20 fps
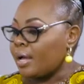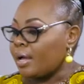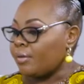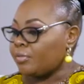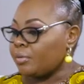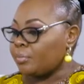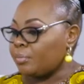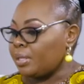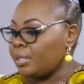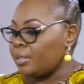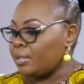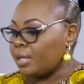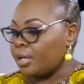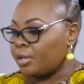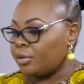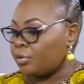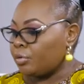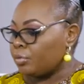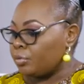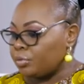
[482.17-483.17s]
having been
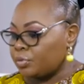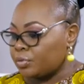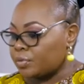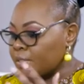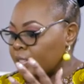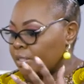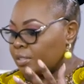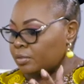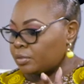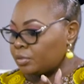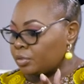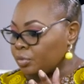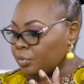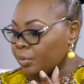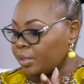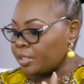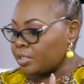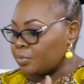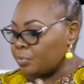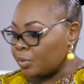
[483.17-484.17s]
there, I know you said
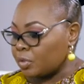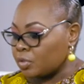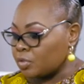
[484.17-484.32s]
you went